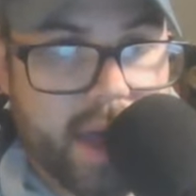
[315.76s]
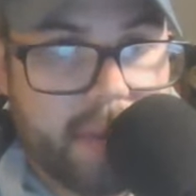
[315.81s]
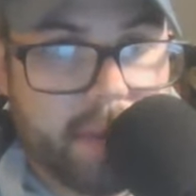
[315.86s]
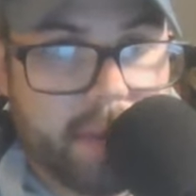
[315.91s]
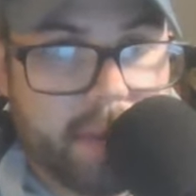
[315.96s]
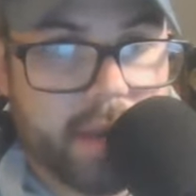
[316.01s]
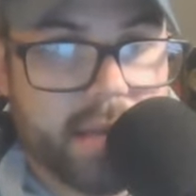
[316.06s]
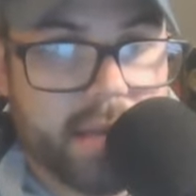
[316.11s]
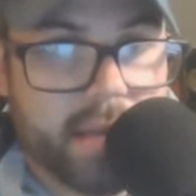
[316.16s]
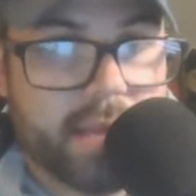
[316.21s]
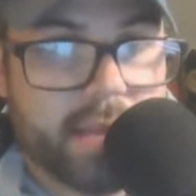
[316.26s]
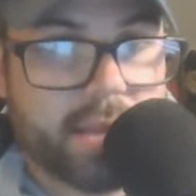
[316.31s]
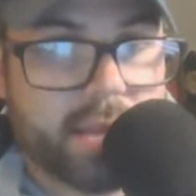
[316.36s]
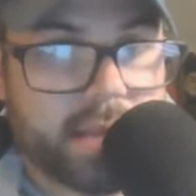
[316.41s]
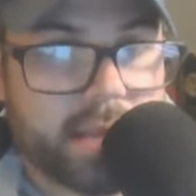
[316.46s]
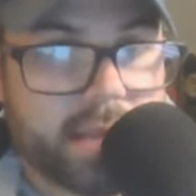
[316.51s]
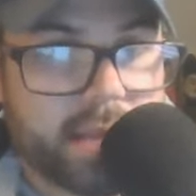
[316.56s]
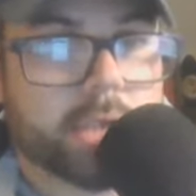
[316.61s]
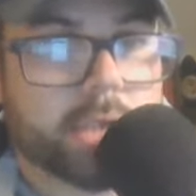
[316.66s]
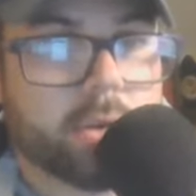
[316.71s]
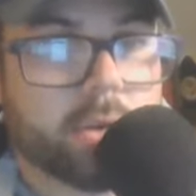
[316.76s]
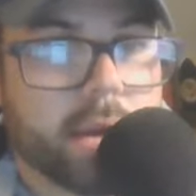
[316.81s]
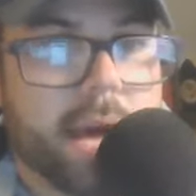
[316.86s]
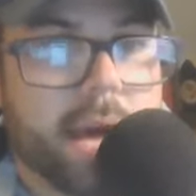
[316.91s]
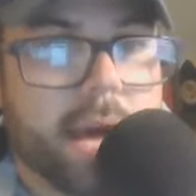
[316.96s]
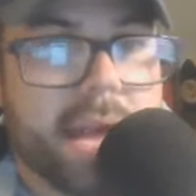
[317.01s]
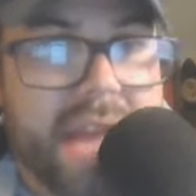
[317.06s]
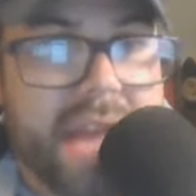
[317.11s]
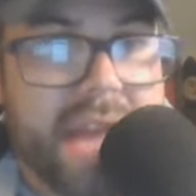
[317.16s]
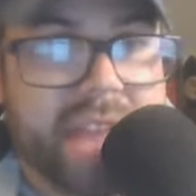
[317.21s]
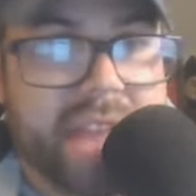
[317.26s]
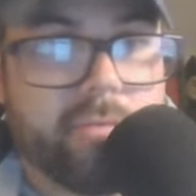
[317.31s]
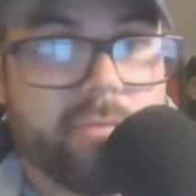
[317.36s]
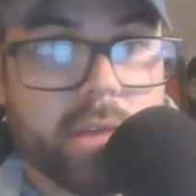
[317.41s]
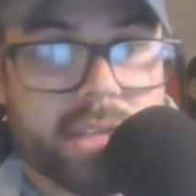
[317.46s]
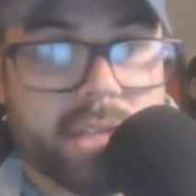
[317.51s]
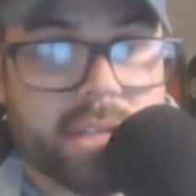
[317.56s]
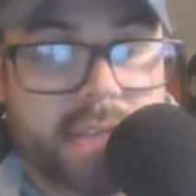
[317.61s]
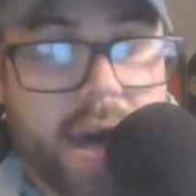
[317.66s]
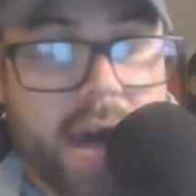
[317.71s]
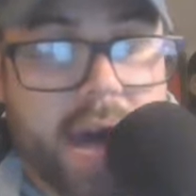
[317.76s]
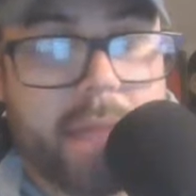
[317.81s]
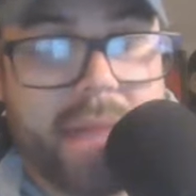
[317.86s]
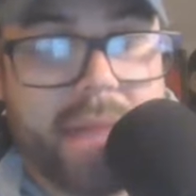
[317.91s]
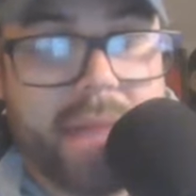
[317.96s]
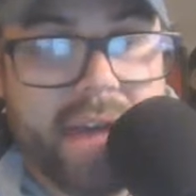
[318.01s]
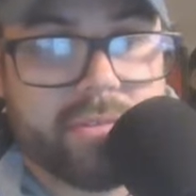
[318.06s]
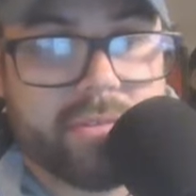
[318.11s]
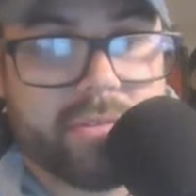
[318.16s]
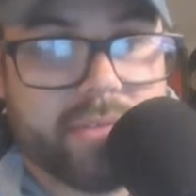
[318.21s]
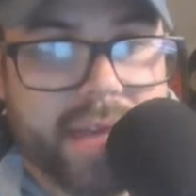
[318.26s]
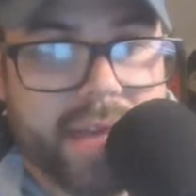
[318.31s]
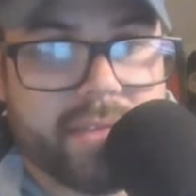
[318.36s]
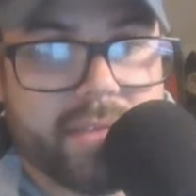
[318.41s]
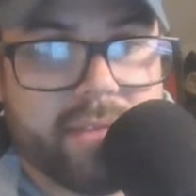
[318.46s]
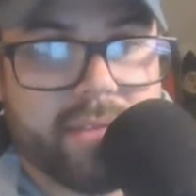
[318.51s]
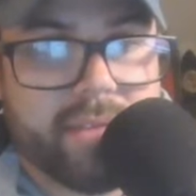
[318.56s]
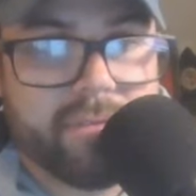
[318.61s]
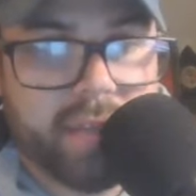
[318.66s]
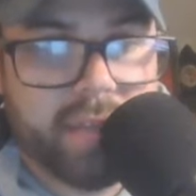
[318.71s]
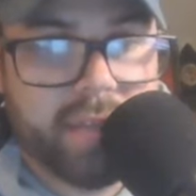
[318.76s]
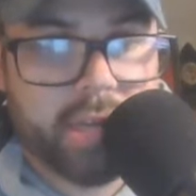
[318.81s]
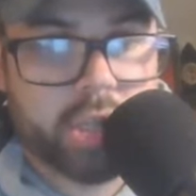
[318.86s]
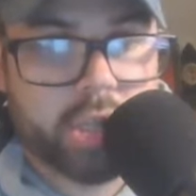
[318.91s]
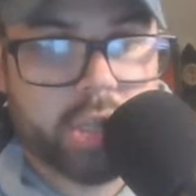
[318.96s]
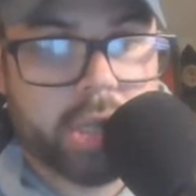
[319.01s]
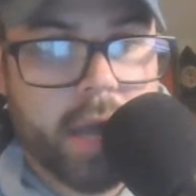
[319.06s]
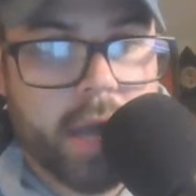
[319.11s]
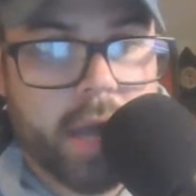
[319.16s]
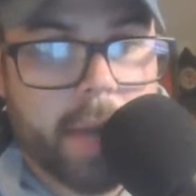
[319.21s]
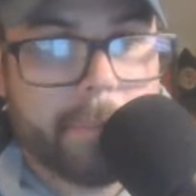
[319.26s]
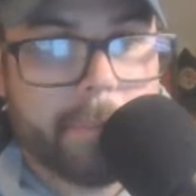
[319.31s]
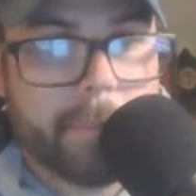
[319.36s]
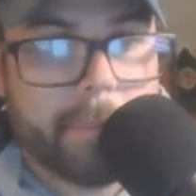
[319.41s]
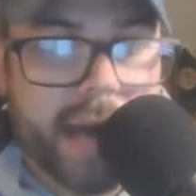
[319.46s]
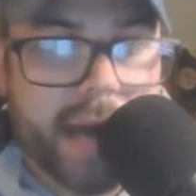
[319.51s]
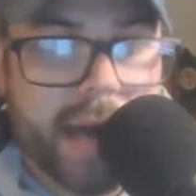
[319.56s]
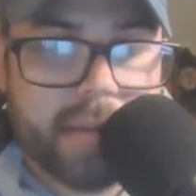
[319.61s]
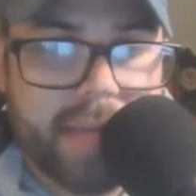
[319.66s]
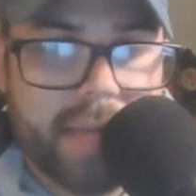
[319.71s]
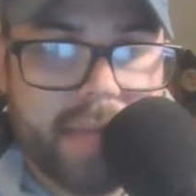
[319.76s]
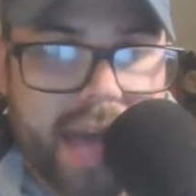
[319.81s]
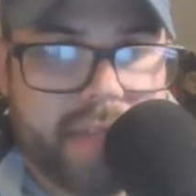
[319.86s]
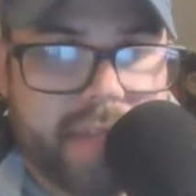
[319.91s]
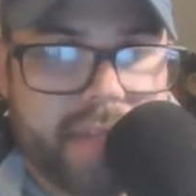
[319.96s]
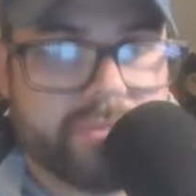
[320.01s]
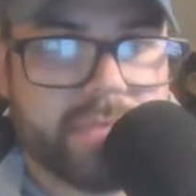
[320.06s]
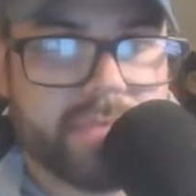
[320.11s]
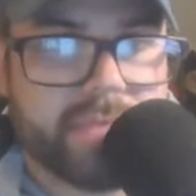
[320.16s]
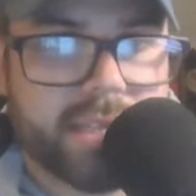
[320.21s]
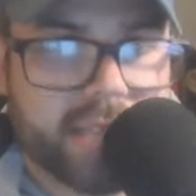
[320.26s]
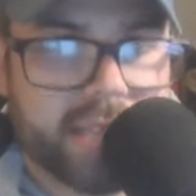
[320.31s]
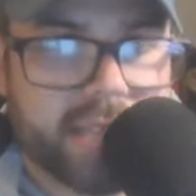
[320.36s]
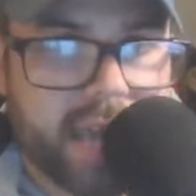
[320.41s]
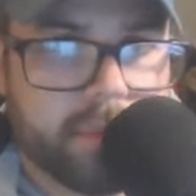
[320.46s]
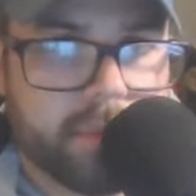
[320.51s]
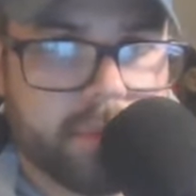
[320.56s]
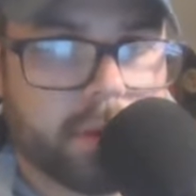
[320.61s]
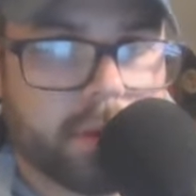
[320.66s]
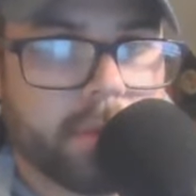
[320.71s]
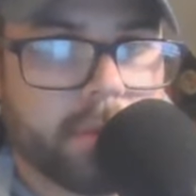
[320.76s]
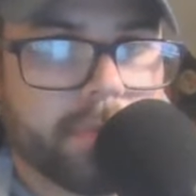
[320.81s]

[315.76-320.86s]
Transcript: But in the Clausura and every time after that, they finished bottom half of the table.